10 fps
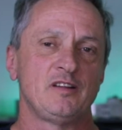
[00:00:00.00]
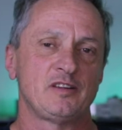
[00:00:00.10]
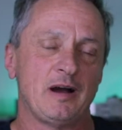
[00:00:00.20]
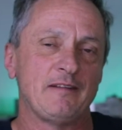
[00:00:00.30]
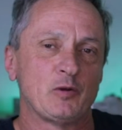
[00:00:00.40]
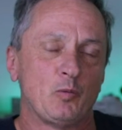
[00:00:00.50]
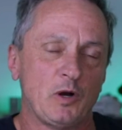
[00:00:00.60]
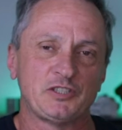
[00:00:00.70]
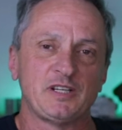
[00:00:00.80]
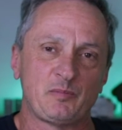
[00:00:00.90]
So after
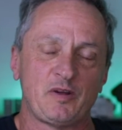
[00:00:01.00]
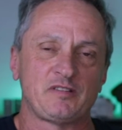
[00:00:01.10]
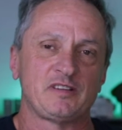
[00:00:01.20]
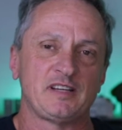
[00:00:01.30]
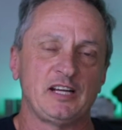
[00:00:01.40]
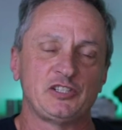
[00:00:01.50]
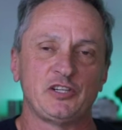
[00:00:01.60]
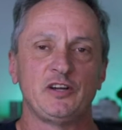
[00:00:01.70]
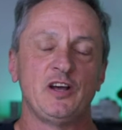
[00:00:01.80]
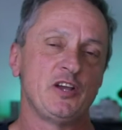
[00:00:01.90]
watching the presentation,